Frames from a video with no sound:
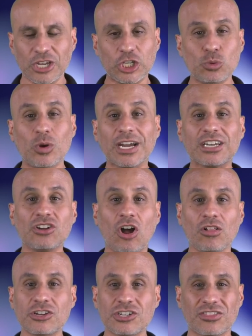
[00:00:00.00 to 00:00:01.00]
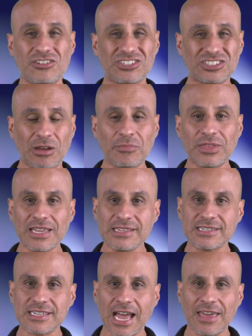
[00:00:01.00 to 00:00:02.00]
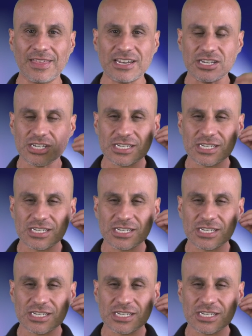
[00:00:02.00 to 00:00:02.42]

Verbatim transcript: To acknowledge that there's something inside that